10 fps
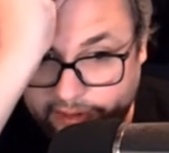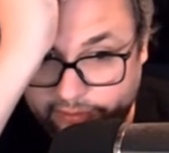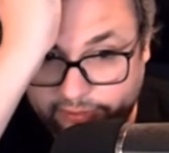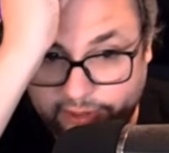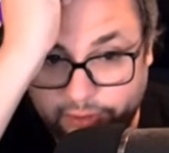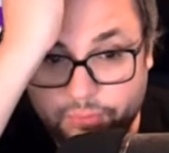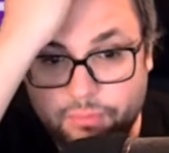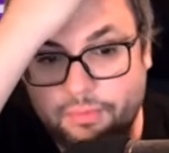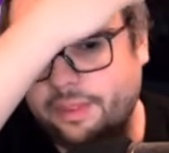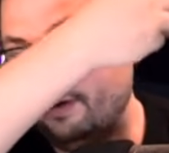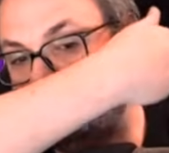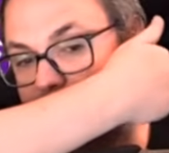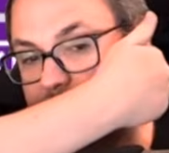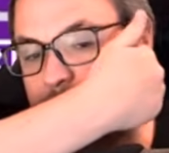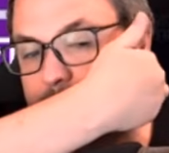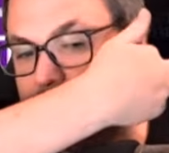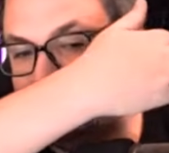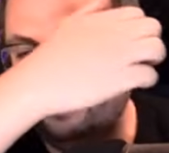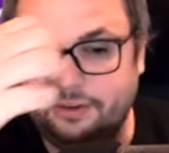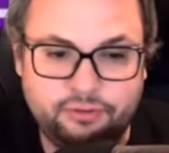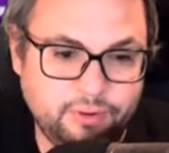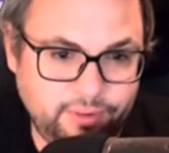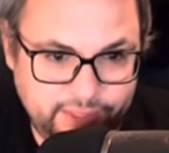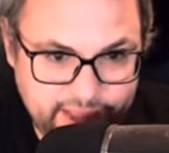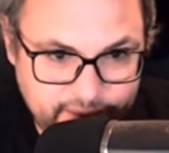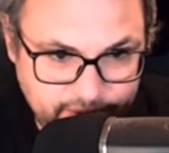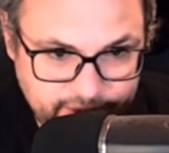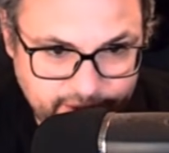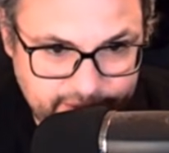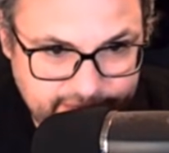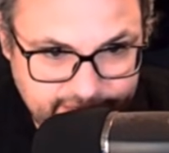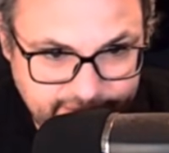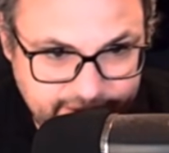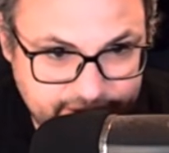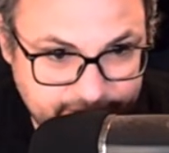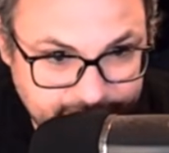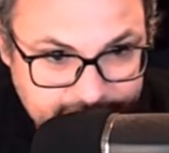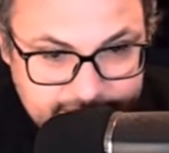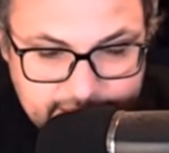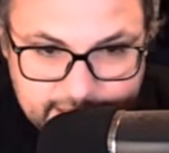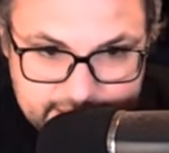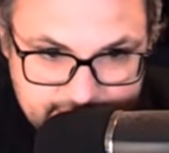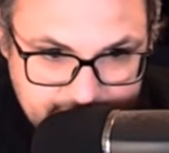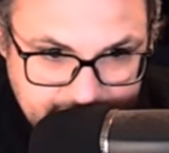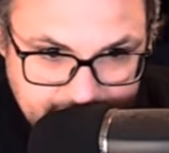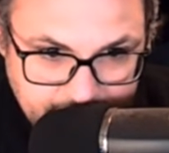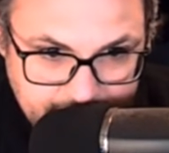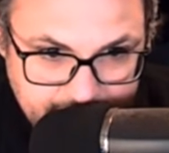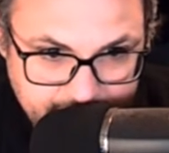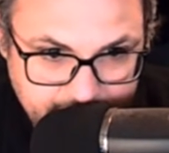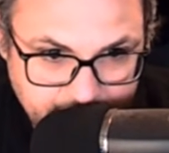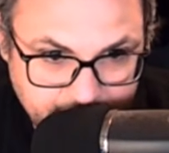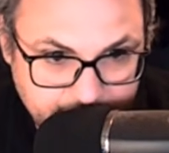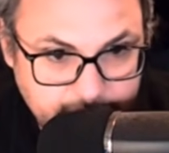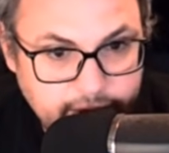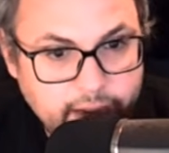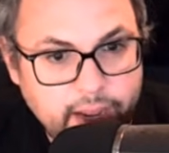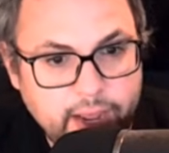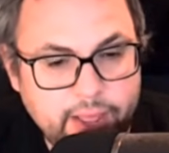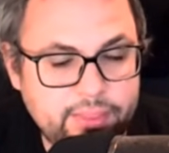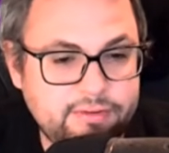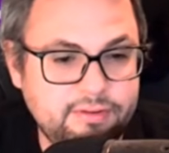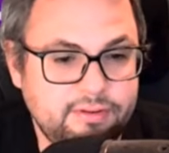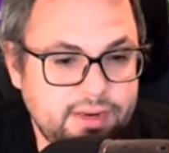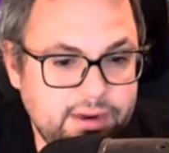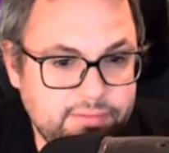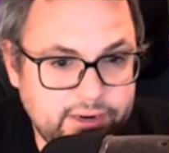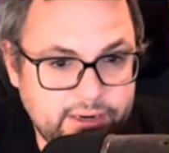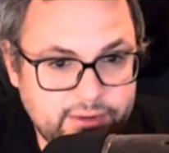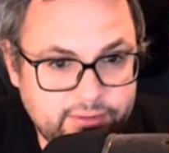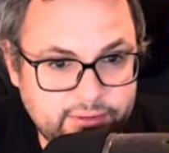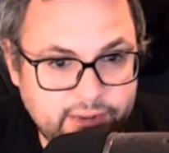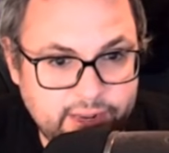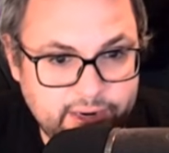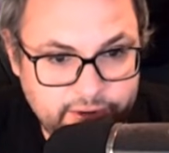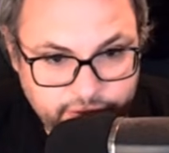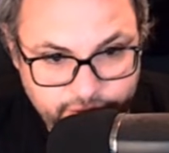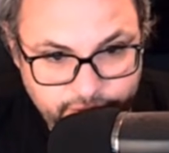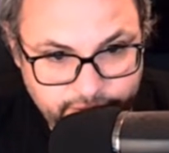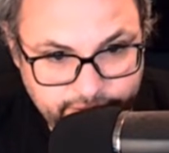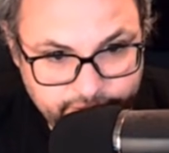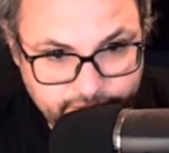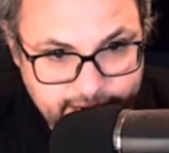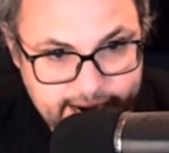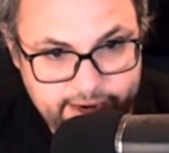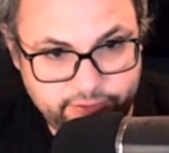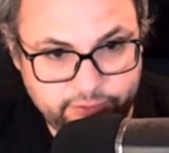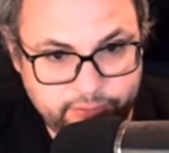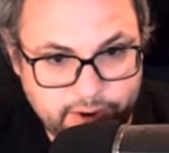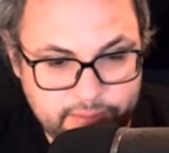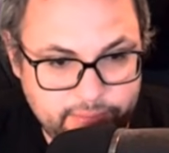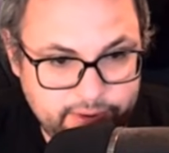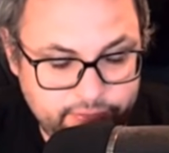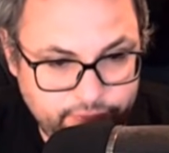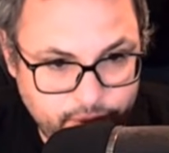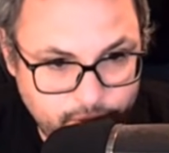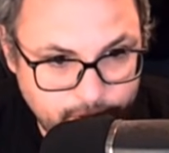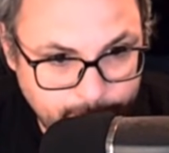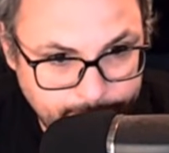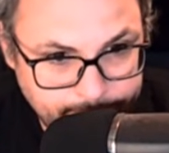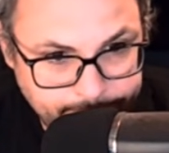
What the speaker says: I was like, ooh, there's the thing I missed. Surely that will tell me the secret. It did not tell me the secret. This is even, and it's not a 2, 6, or 8, so it's probably a 4.